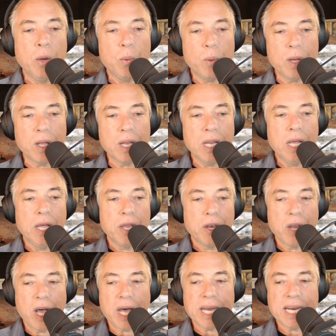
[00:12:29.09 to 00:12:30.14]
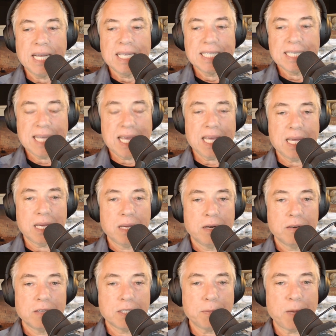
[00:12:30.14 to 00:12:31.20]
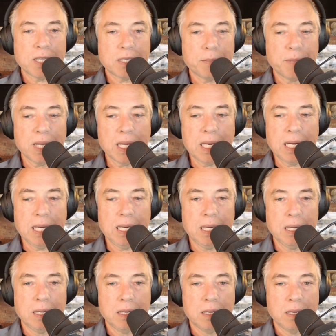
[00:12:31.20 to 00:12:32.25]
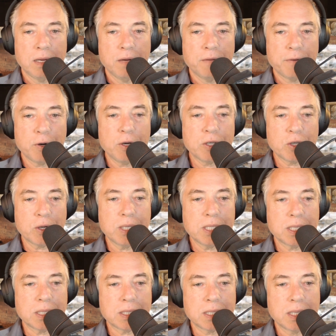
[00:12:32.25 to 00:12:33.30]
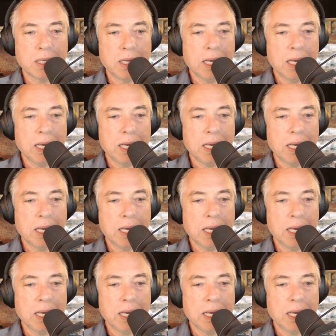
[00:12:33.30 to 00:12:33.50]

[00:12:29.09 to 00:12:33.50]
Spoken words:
will not take responsibility for her choices.